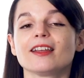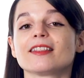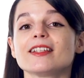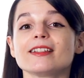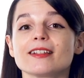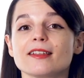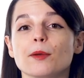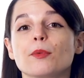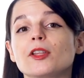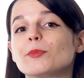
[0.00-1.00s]
This
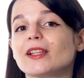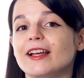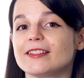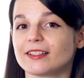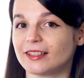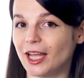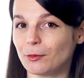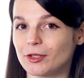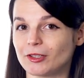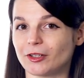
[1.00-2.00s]
example applies to
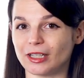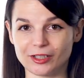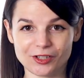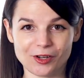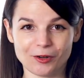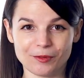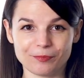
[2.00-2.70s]
language learning too.